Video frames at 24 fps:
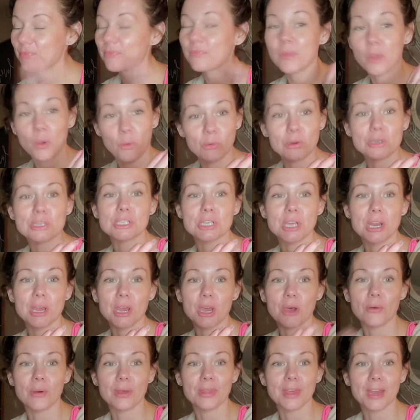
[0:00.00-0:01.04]
We're just gonna
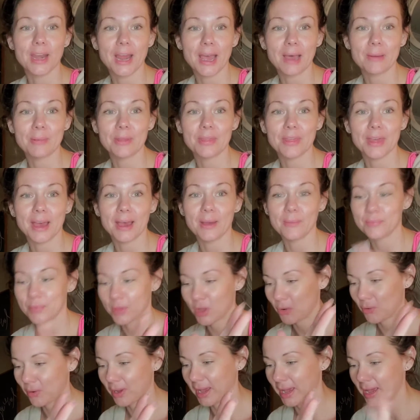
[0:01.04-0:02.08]
go with it. How about that?
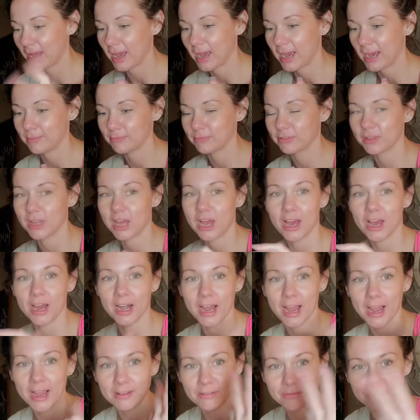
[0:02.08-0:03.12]
Okay, I'm flawed,
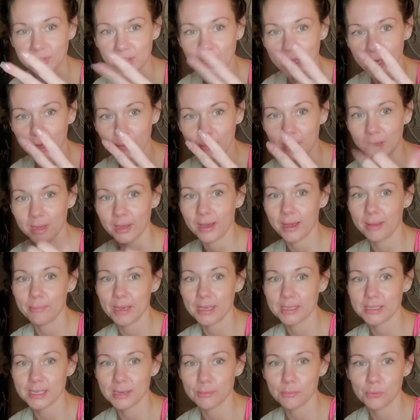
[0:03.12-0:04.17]
I flub, I
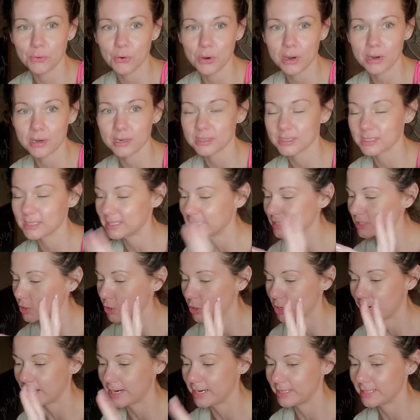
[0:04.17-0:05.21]
mess up words. It's
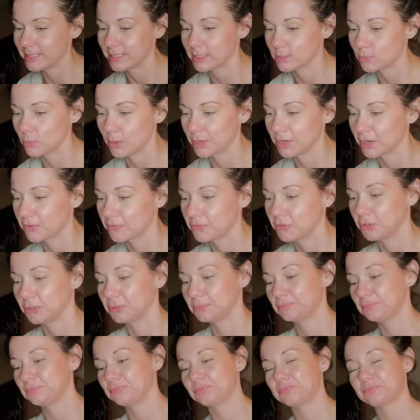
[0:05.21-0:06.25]
great, it's wonderful.
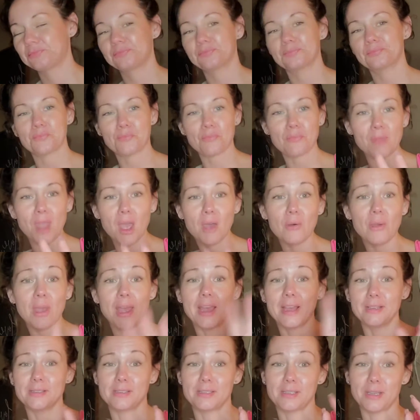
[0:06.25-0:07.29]

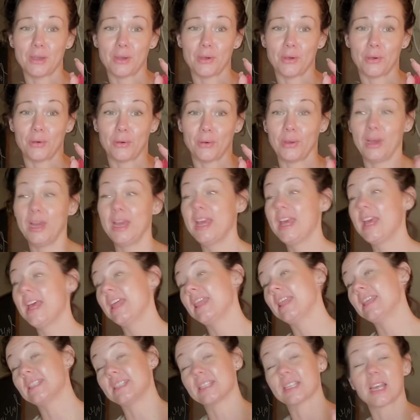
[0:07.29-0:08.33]
Okay, so
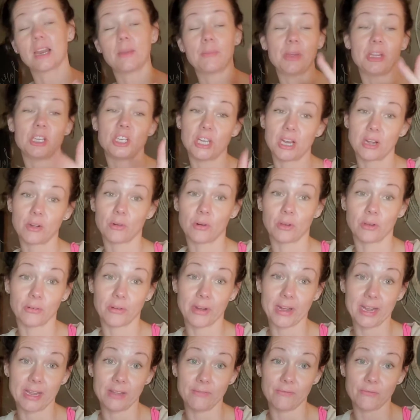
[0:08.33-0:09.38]
this is going to be a general
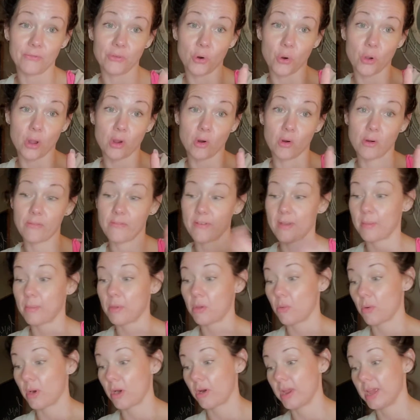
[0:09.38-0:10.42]
reading for your
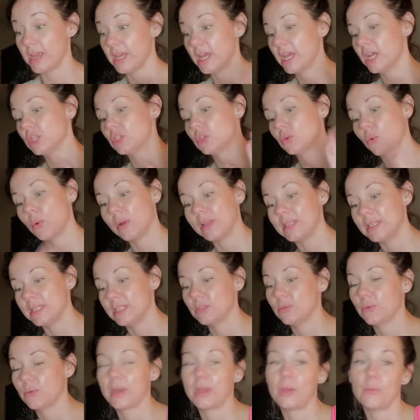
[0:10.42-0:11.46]
February
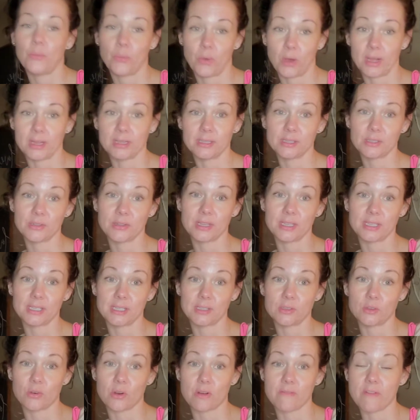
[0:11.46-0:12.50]
2021. So this
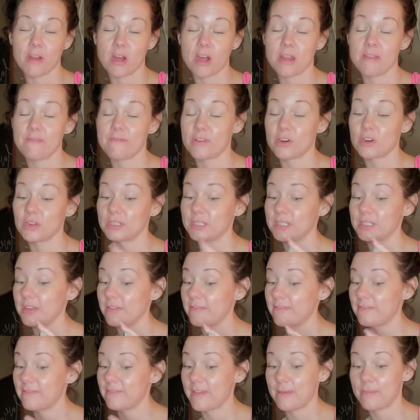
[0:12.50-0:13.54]
is your very first
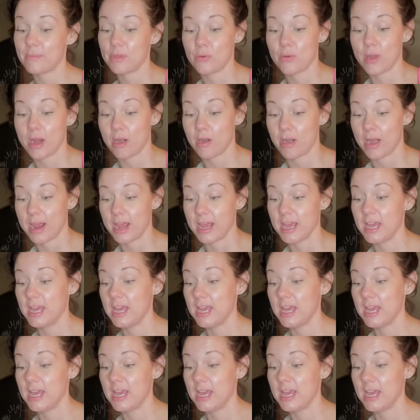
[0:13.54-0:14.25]
February.